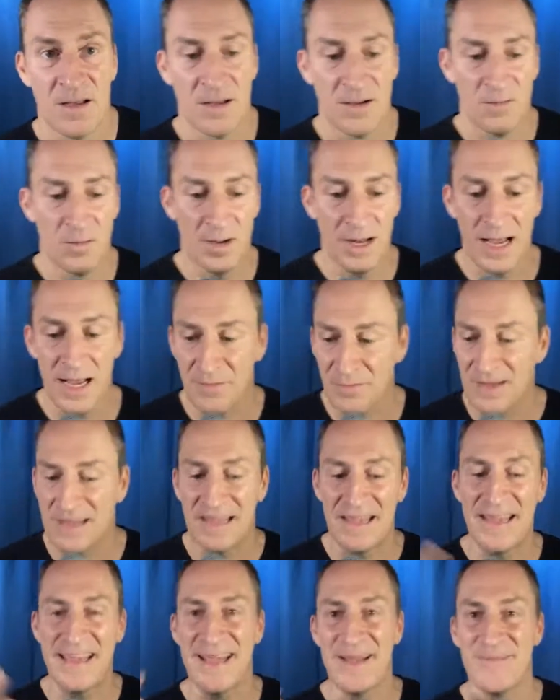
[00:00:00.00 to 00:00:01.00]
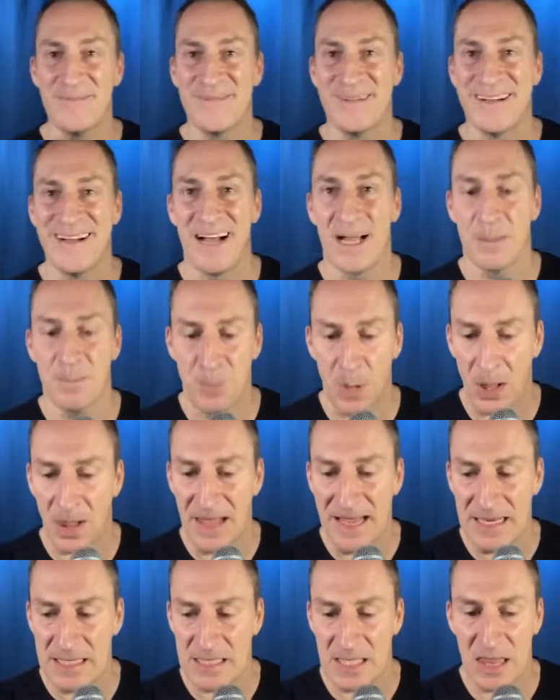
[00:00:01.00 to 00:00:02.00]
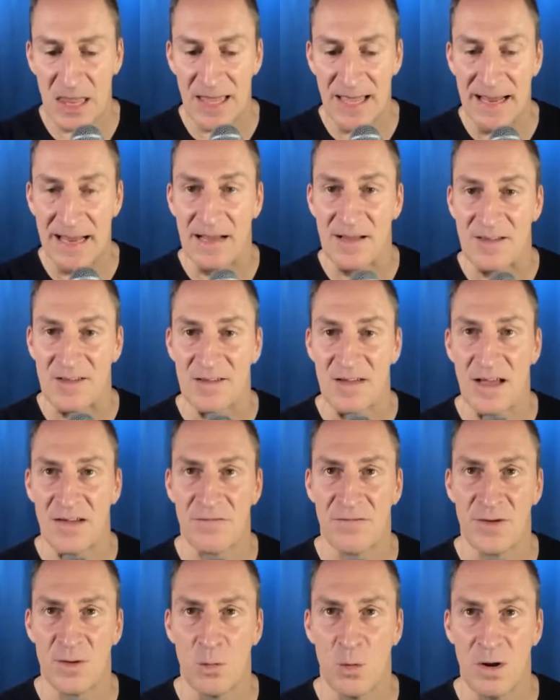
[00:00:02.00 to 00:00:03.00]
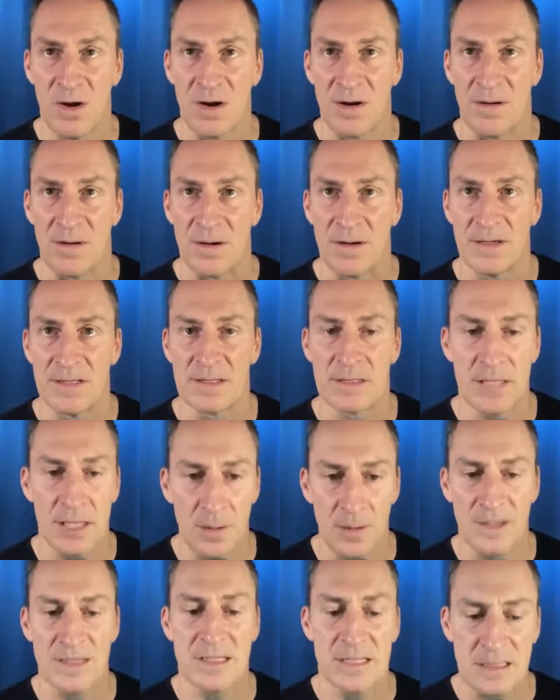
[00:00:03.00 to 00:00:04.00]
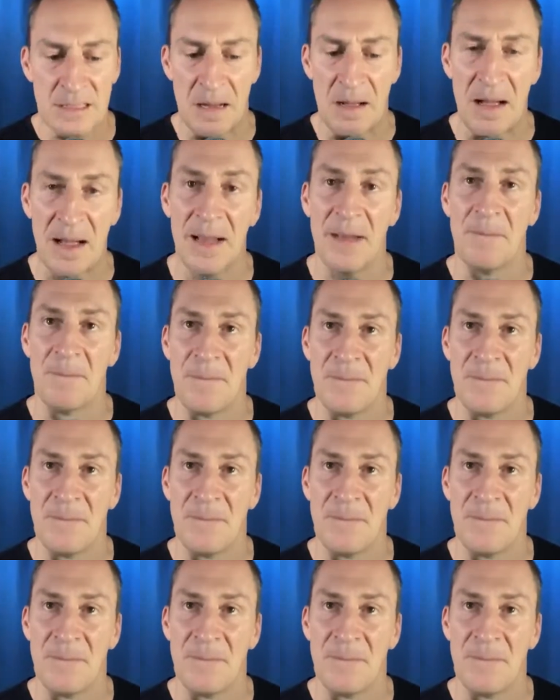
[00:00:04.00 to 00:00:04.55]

When I have a game, I place things everywhere until it's time.